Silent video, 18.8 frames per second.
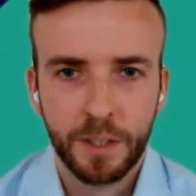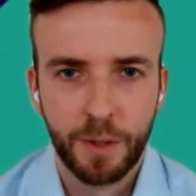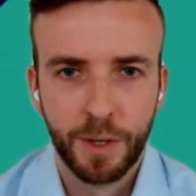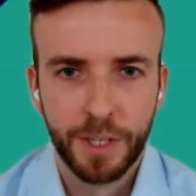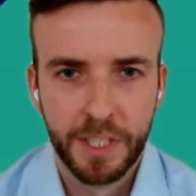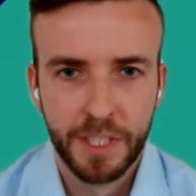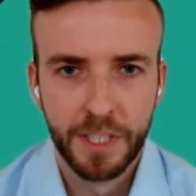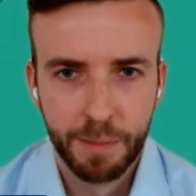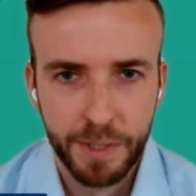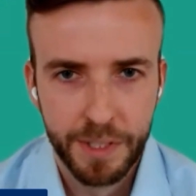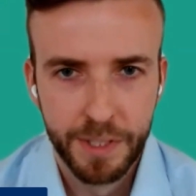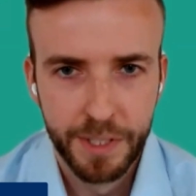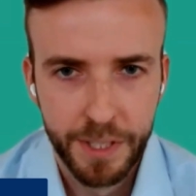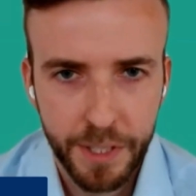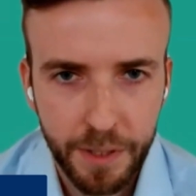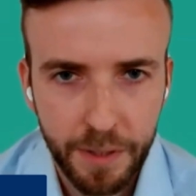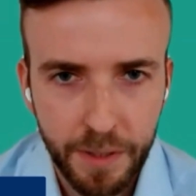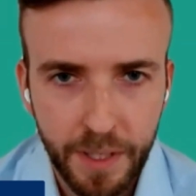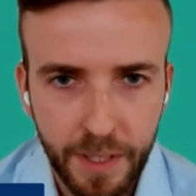Question number
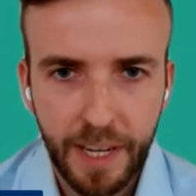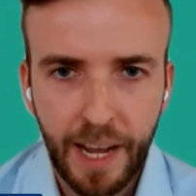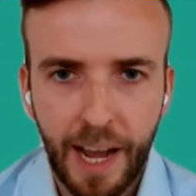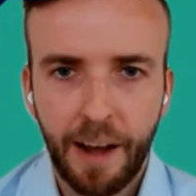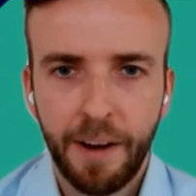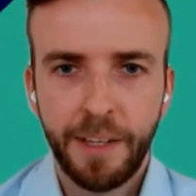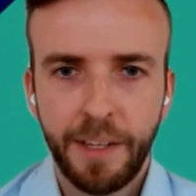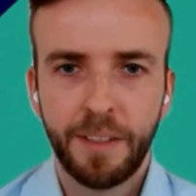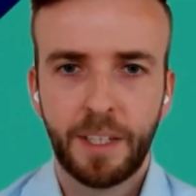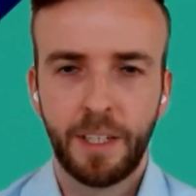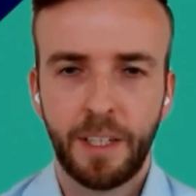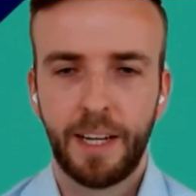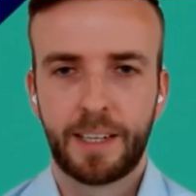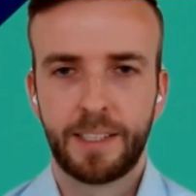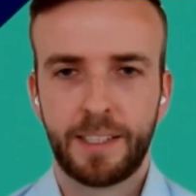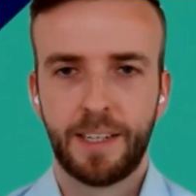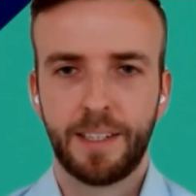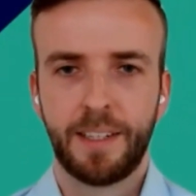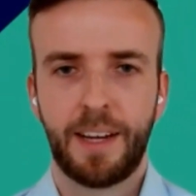2, how do you collect
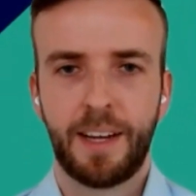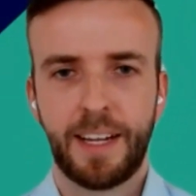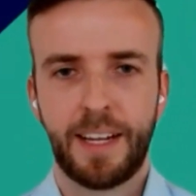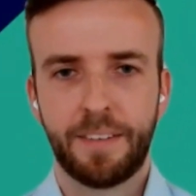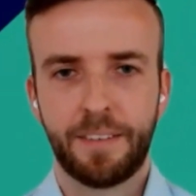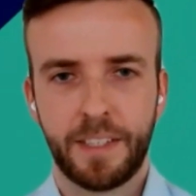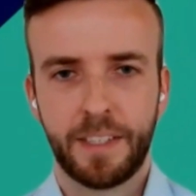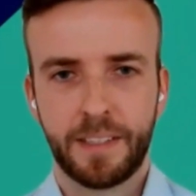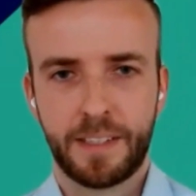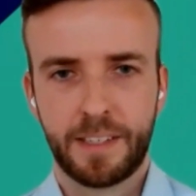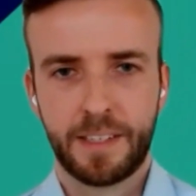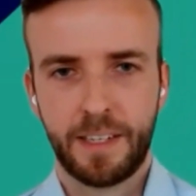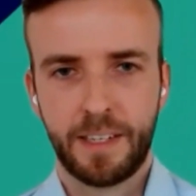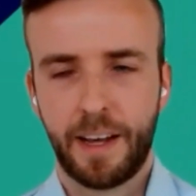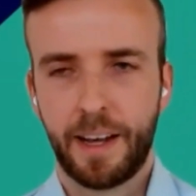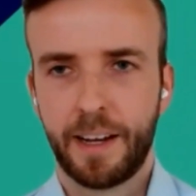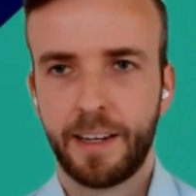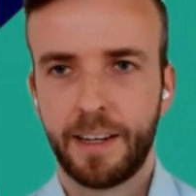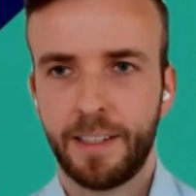online evidence
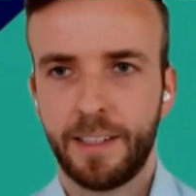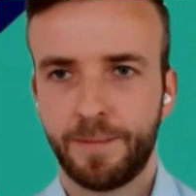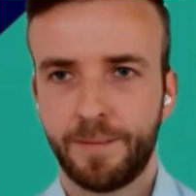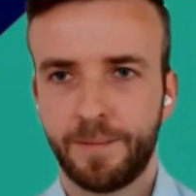today?